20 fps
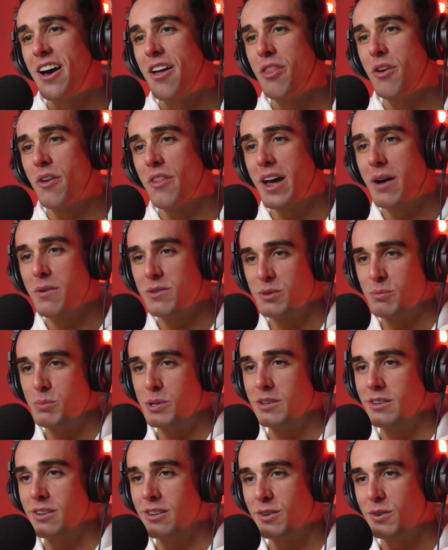thought that was a
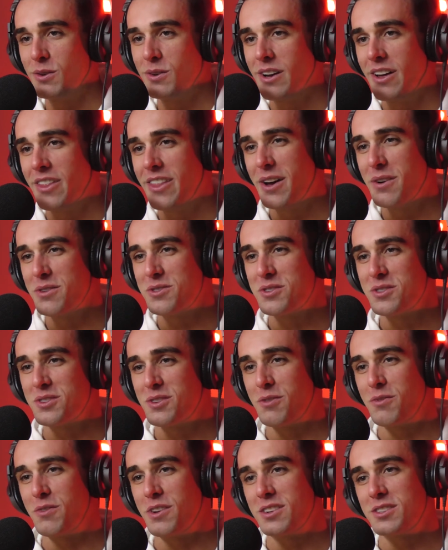big deal, and that was just
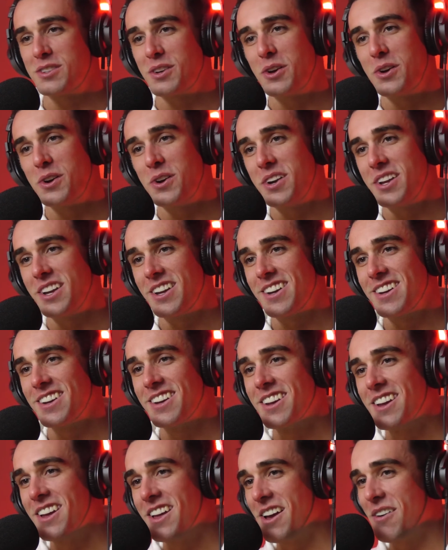to fix a hernia.
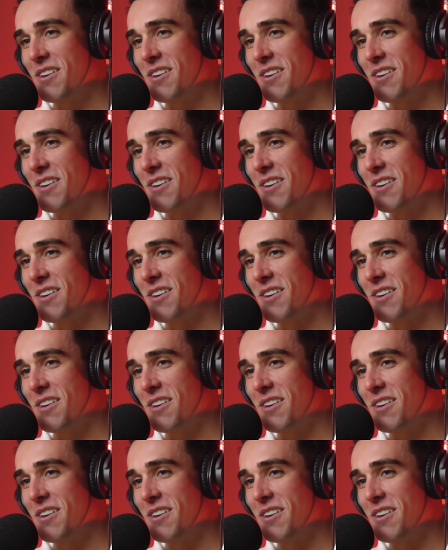That